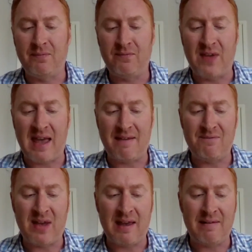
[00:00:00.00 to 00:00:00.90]

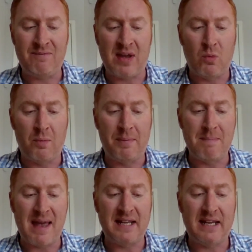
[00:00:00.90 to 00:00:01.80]
there will be
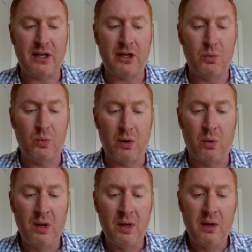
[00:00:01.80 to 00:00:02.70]
many who
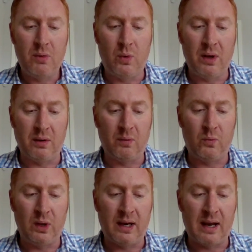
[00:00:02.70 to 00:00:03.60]
will
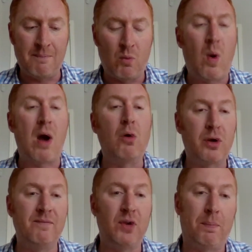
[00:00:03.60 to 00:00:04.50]

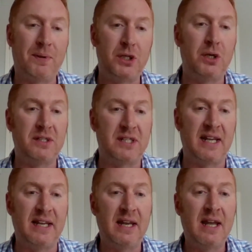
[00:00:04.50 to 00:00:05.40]
welcome the
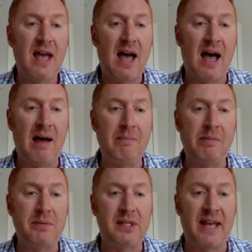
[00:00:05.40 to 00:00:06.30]
opportunity
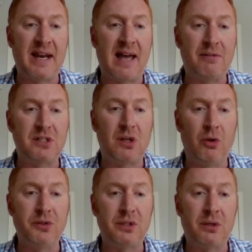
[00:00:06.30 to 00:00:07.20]
to get out
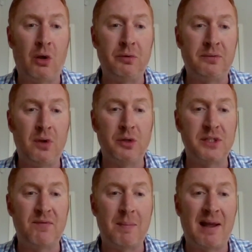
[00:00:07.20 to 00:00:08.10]

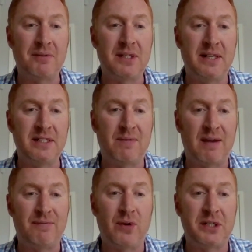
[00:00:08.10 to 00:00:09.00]
onto the mountain, into
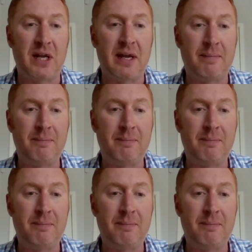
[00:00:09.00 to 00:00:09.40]
that fresh air.